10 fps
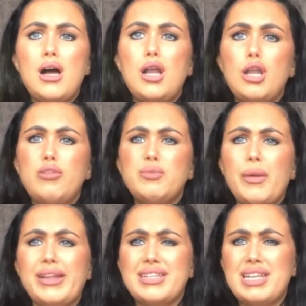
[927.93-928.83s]
I love
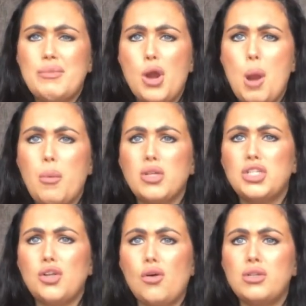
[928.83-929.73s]
spraying this into my hair because it
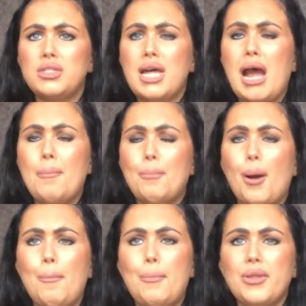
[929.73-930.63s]
does amp
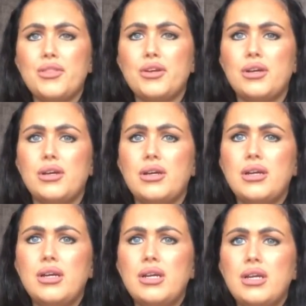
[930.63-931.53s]
up the
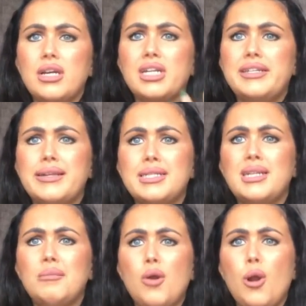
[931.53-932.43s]

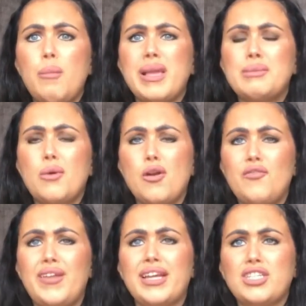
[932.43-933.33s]
conditioning in my hair. It makes my hair
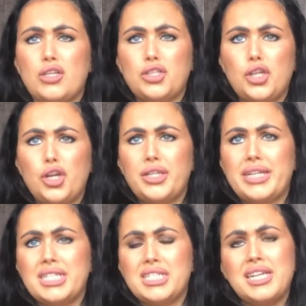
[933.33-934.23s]
feel like such good
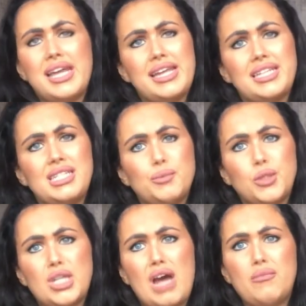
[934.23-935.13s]
condition it is,
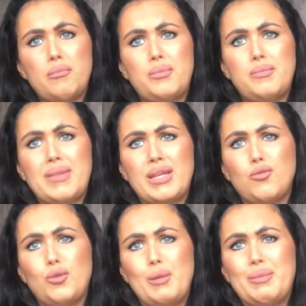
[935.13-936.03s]
because I haven't like
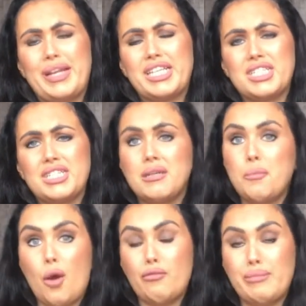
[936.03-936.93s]
really bleached it
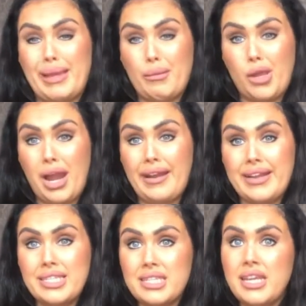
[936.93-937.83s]
apart from taking my
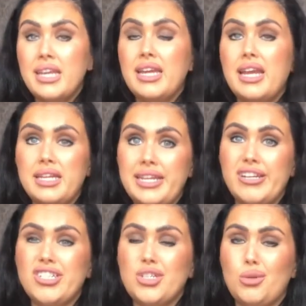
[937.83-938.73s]
highlights in
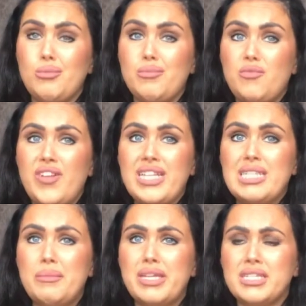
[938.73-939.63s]
years, so it feels
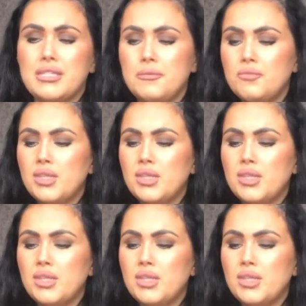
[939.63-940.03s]
amazing.